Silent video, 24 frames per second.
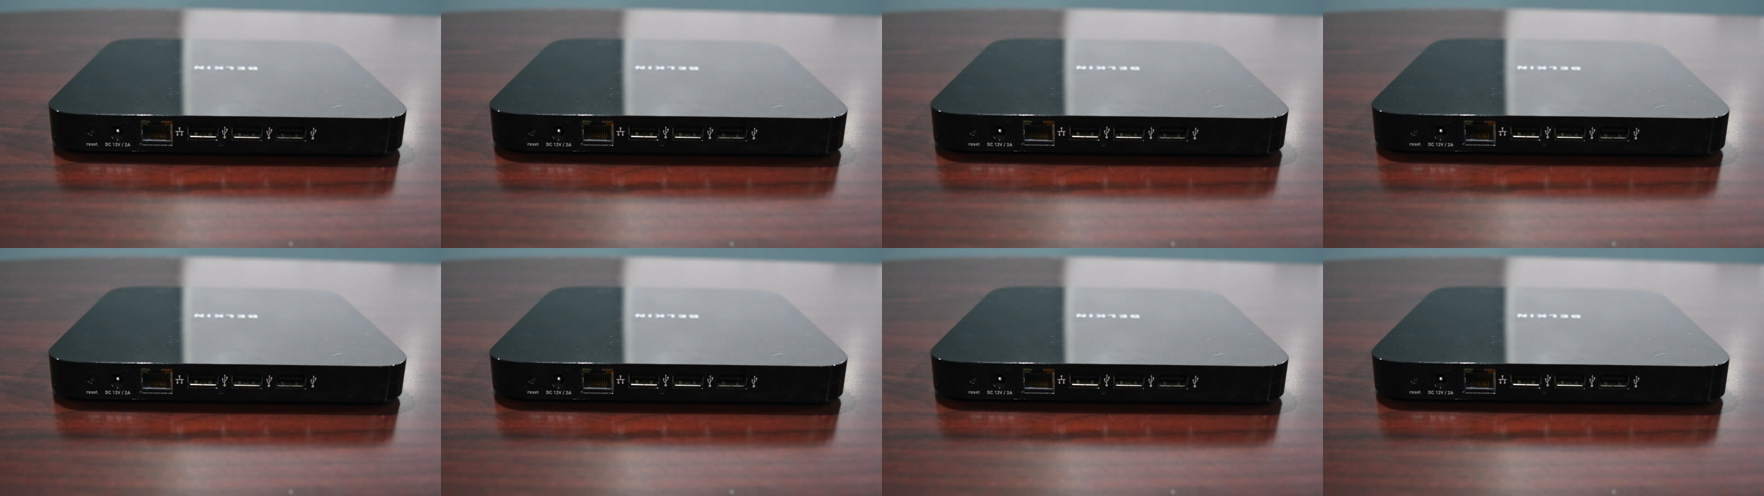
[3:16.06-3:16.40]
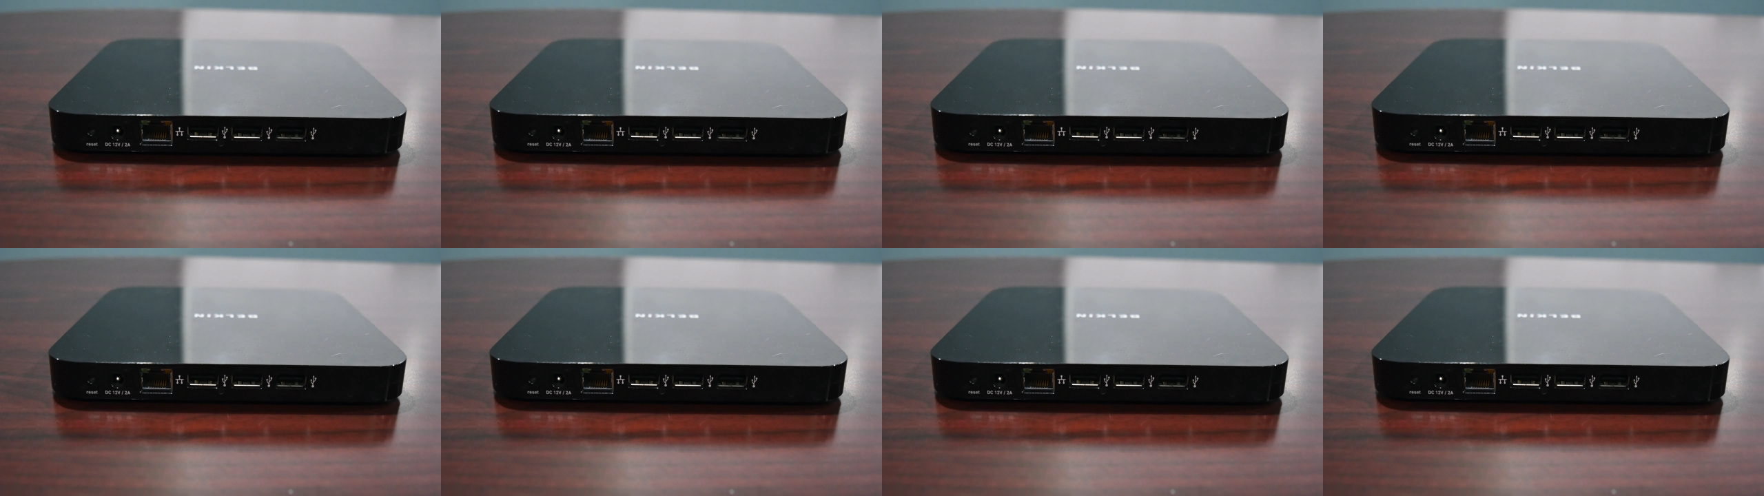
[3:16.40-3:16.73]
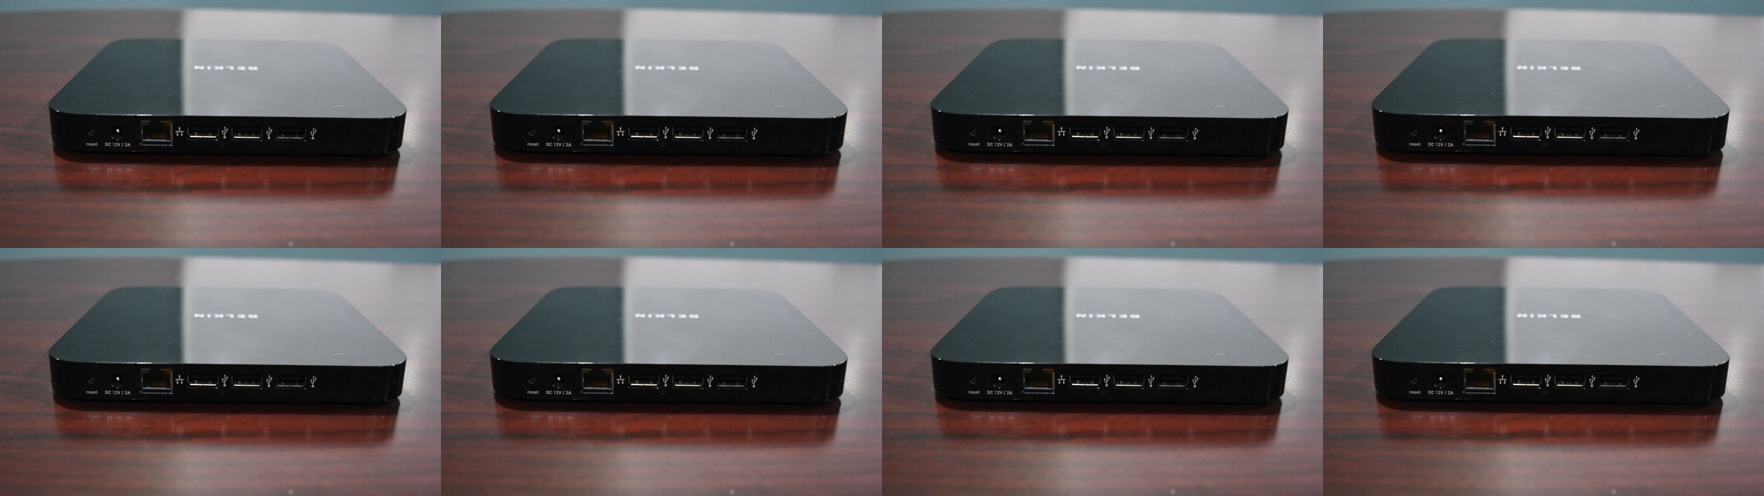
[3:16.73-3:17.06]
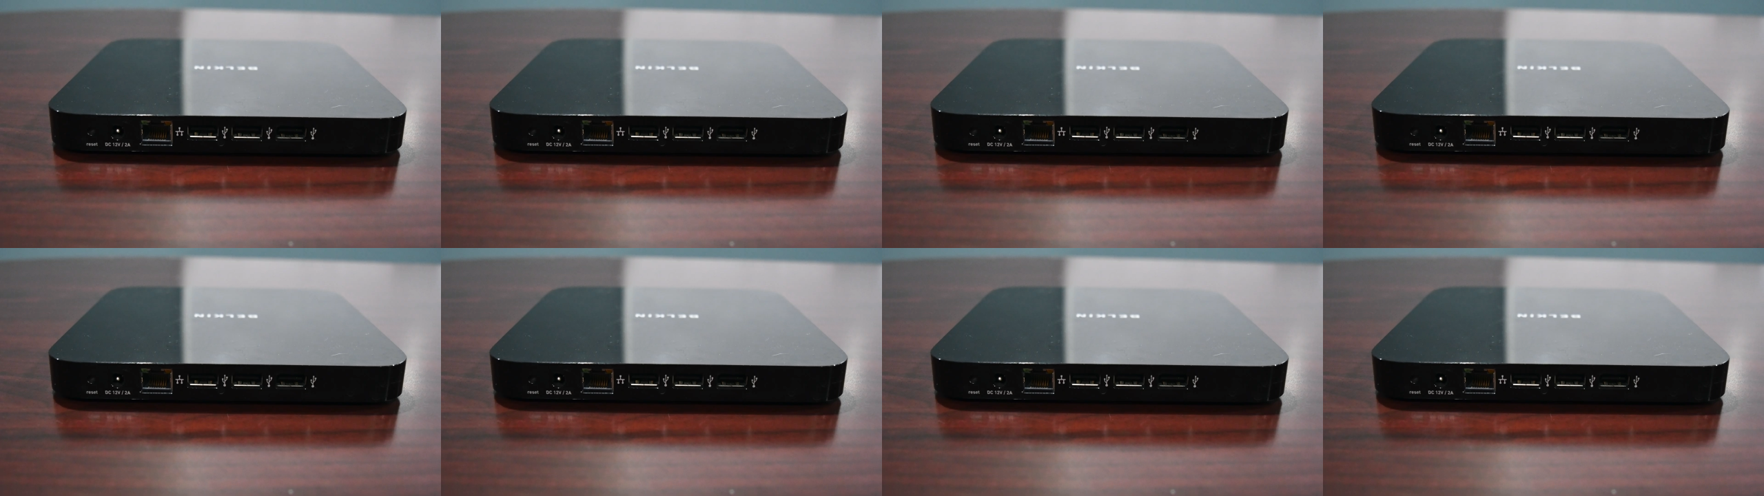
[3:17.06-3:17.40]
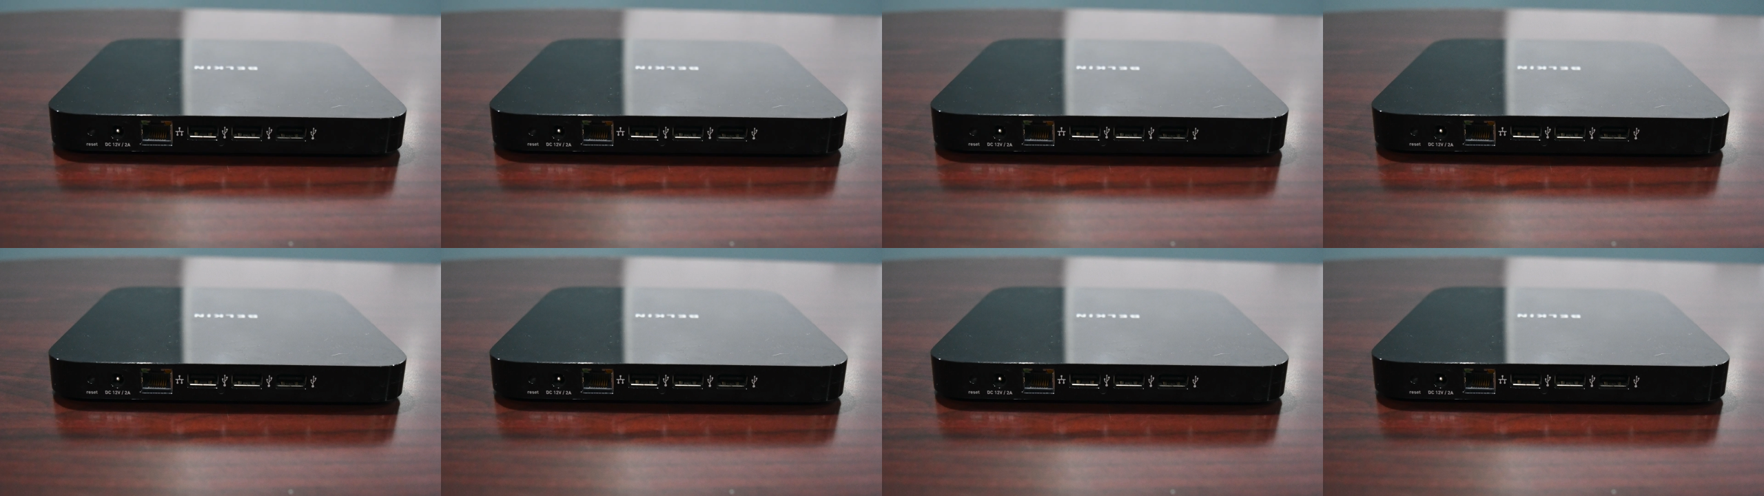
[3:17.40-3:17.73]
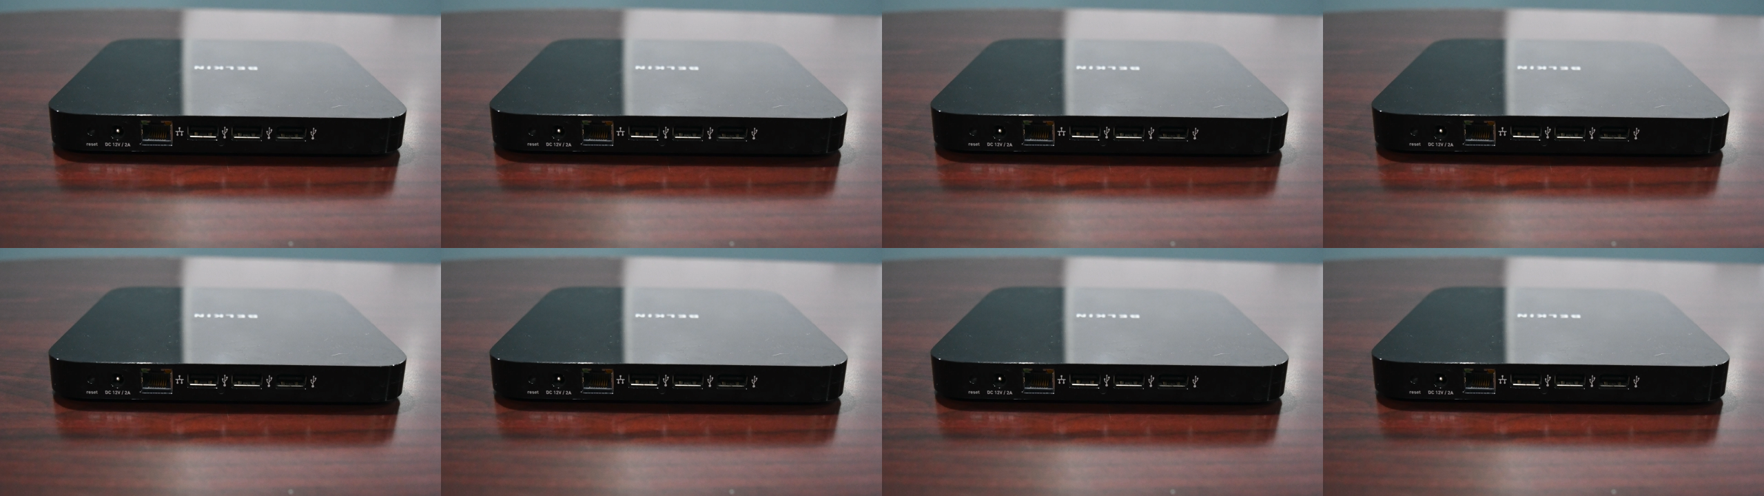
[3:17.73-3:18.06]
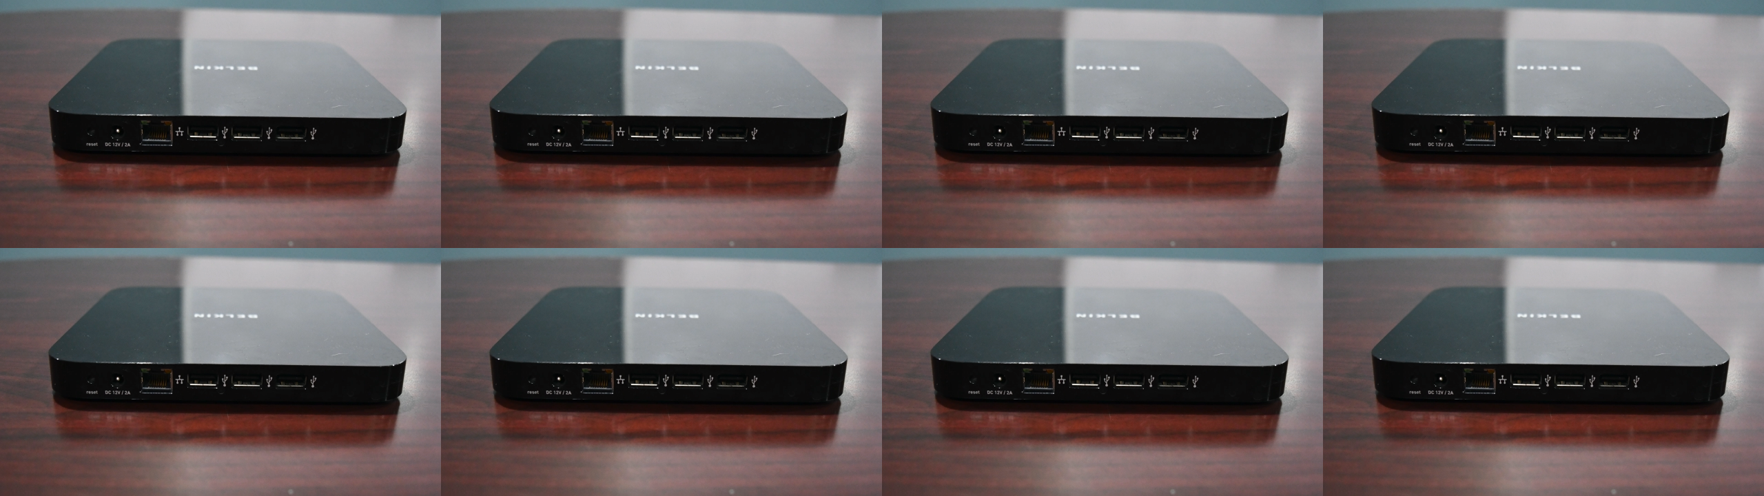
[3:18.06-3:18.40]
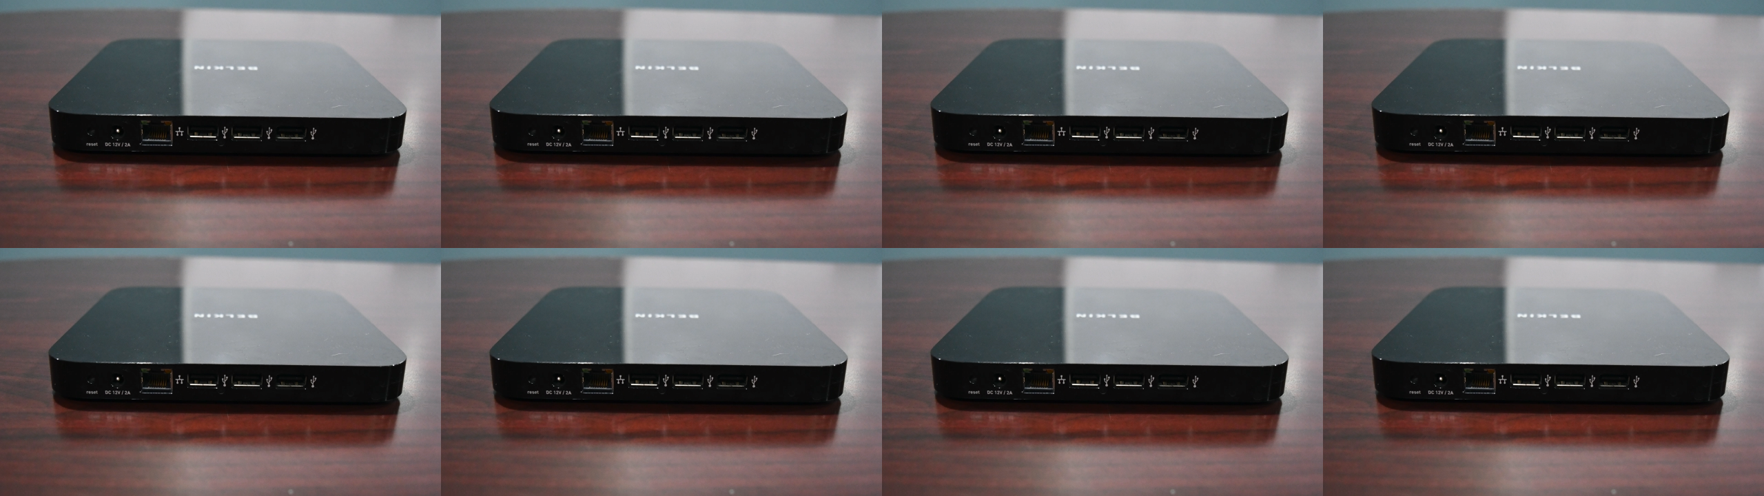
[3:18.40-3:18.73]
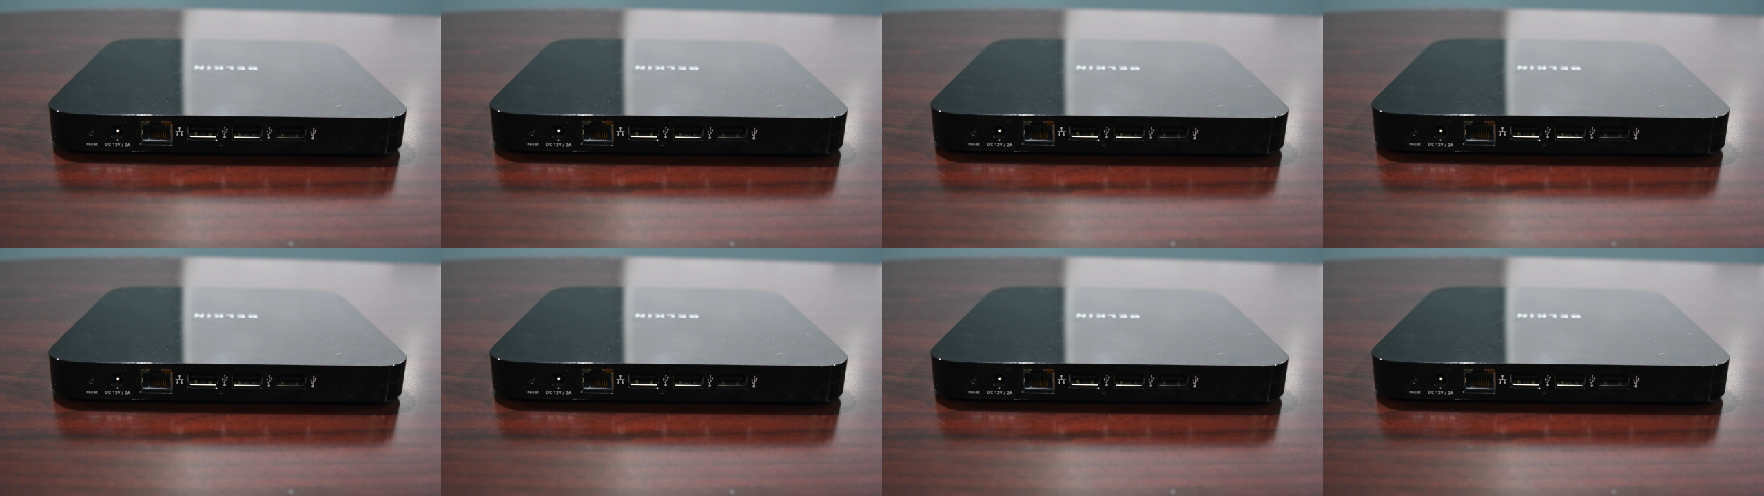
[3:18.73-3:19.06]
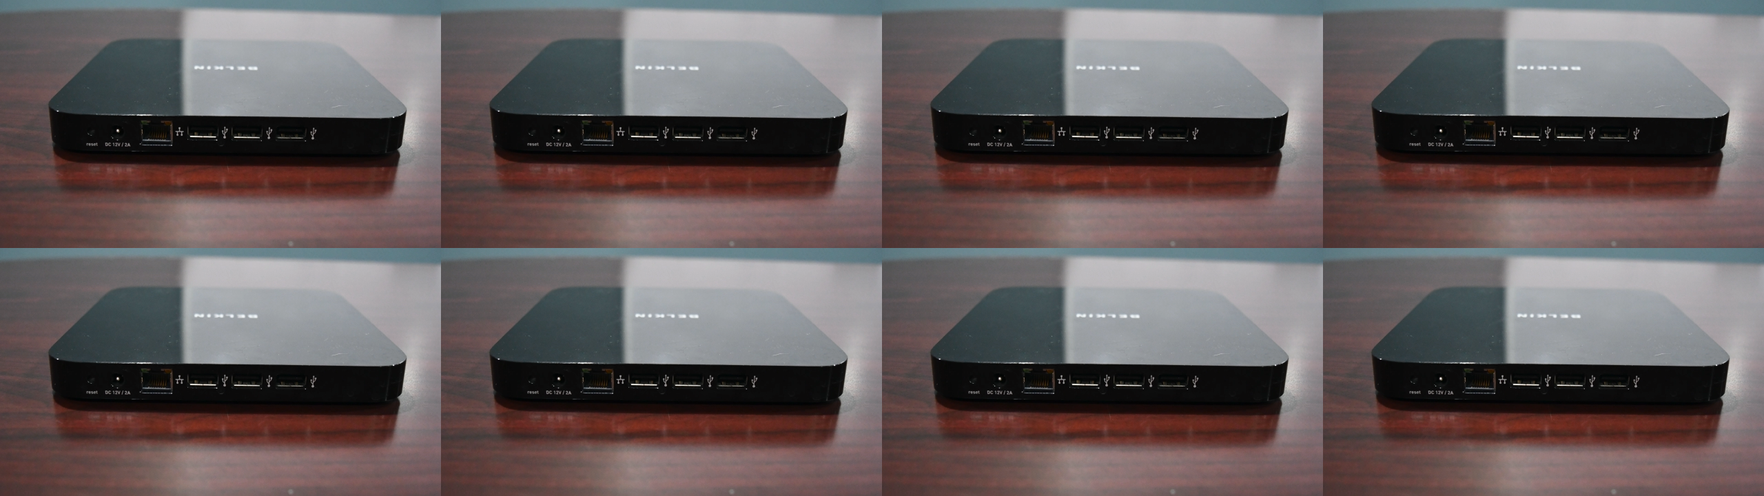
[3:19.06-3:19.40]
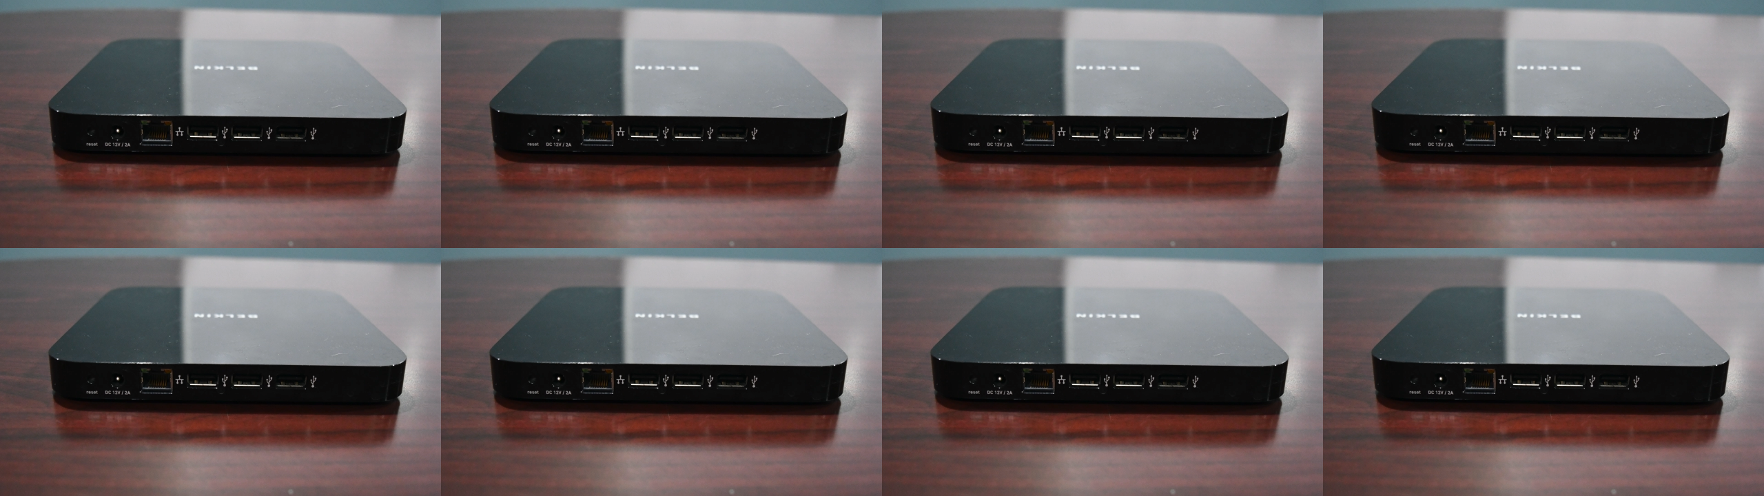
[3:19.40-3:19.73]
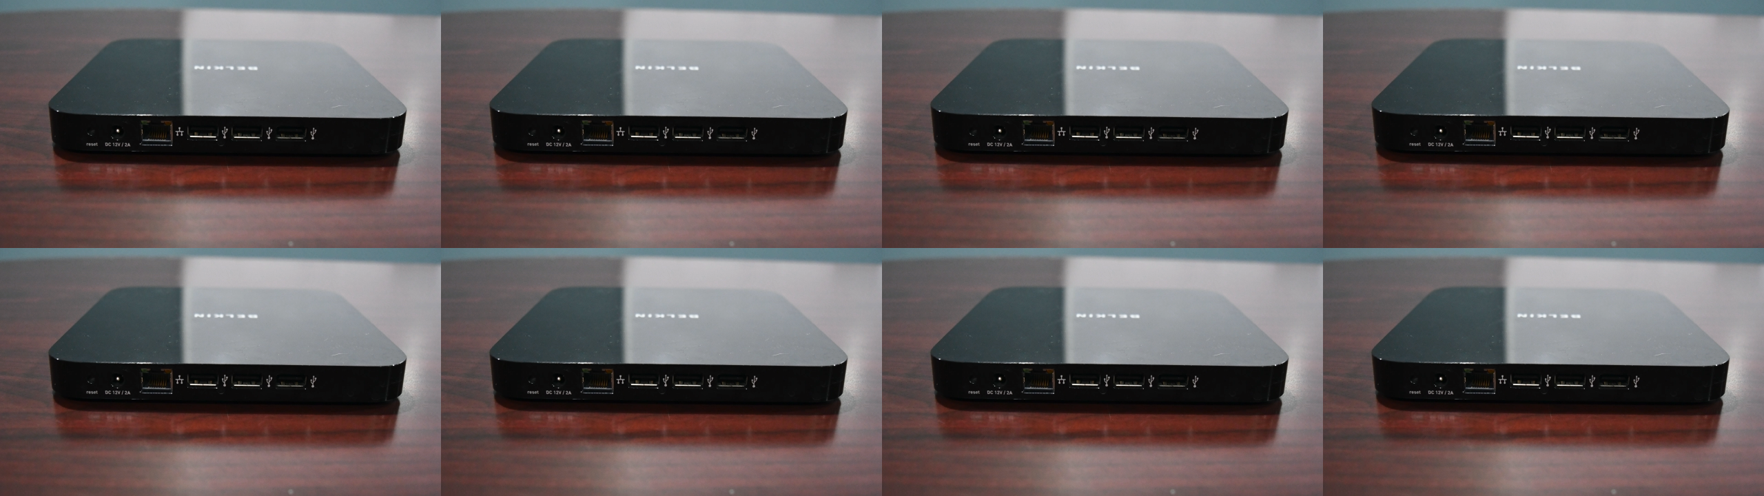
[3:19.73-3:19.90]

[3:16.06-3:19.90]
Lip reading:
No face is visible, so there are no lips to read.